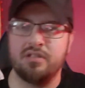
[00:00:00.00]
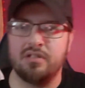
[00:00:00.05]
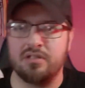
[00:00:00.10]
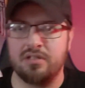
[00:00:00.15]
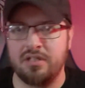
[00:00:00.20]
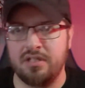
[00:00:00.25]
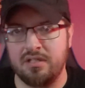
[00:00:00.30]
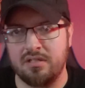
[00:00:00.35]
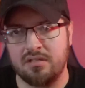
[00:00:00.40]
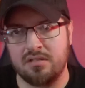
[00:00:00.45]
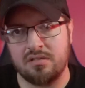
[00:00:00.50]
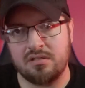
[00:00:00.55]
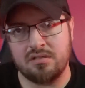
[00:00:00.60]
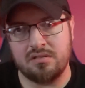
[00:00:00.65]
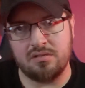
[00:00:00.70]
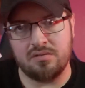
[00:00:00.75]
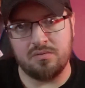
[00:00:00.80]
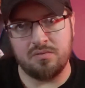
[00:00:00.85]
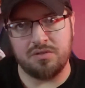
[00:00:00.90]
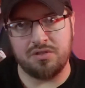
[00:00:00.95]
figure
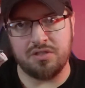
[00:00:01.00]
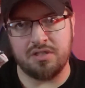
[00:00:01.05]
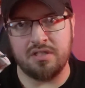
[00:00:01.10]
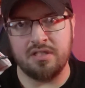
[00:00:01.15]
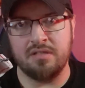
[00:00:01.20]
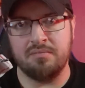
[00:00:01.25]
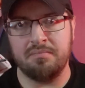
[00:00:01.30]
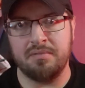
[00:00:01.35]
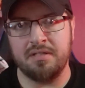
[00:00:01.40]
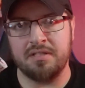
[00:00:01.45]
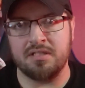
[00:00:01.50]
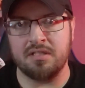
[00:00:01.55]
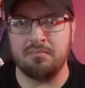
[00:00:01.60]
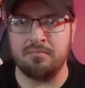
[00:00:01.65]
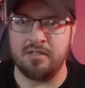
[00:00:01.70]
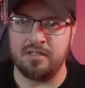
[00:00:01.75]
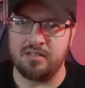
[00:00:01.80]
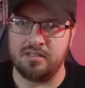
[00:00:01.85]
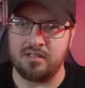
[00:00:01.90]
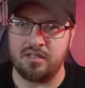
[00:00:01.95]
here, which I am
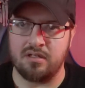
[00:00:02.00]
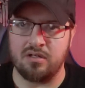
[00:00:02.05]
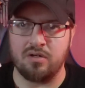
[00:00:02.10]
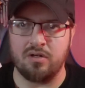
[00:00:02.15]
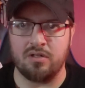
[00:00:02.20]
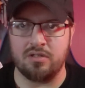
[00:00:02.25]
basing my entire